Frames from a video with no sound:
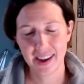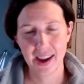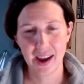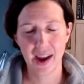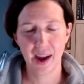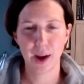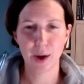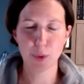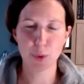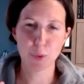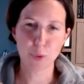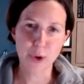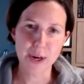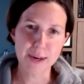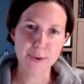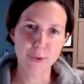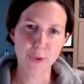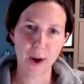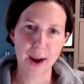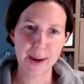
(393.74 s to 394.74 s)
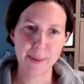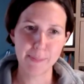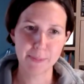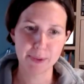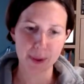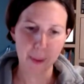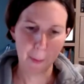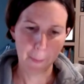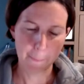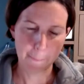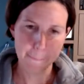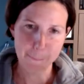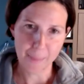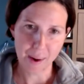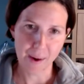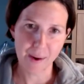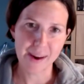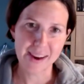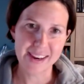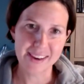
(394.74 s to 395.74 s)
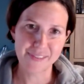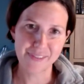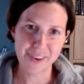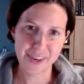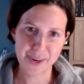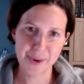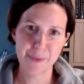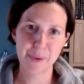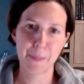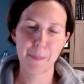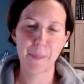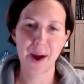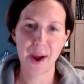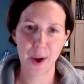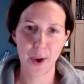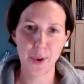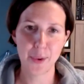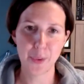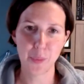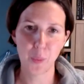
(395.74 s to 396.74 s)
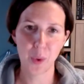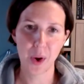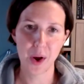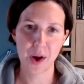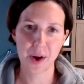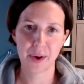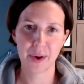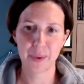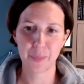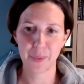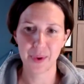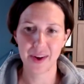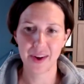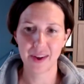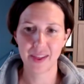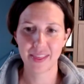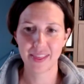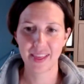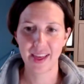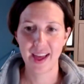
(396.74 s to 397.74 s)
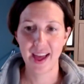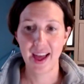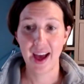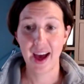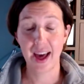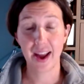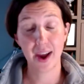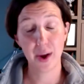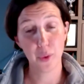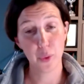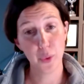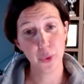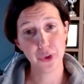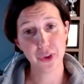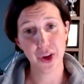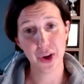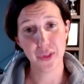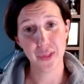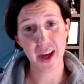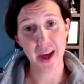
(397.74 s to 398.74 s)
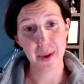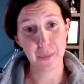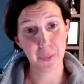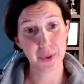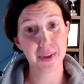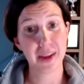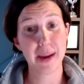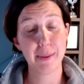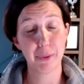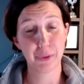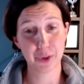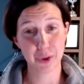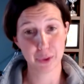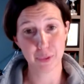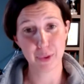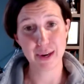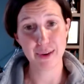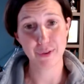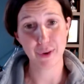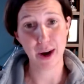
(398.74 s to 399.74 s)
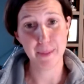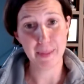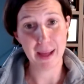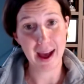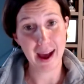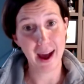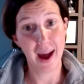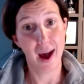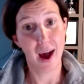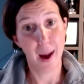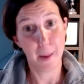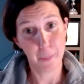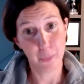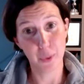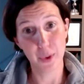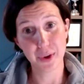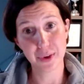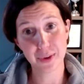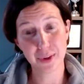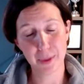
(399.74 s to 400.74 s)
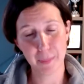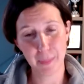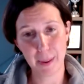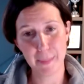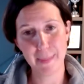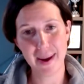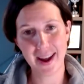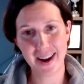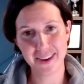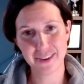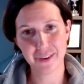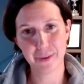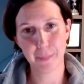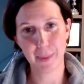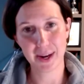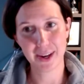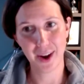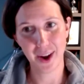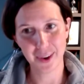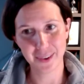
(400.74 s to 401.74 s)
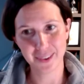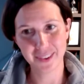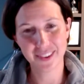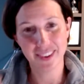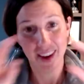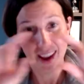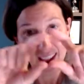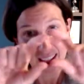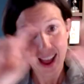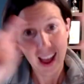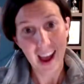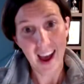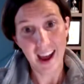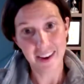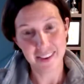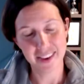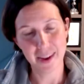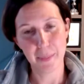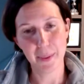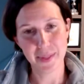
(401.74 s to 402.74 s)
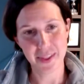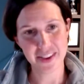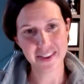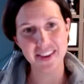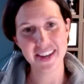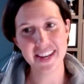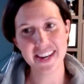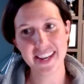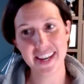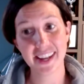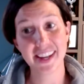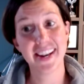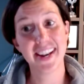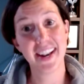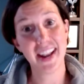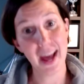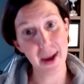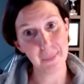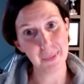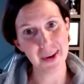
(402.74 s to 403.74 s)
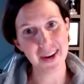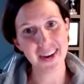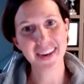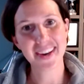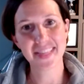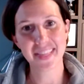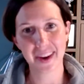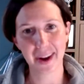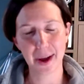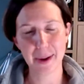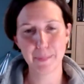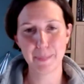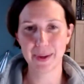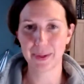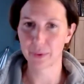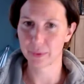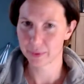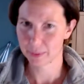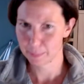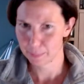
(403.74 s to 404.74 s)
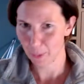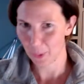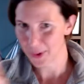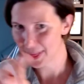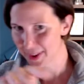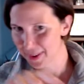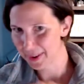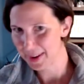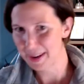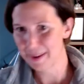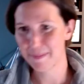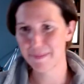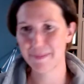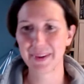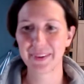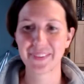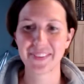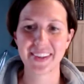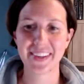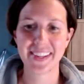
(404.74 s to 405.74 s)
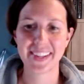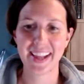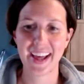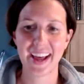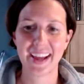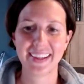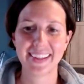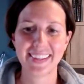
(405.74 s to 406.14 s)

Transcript: I reframed my view of my own work and worth, and I also then was able to reframe that upwards to my manager and my coach and some of the senior network that I built, point 3 built in there.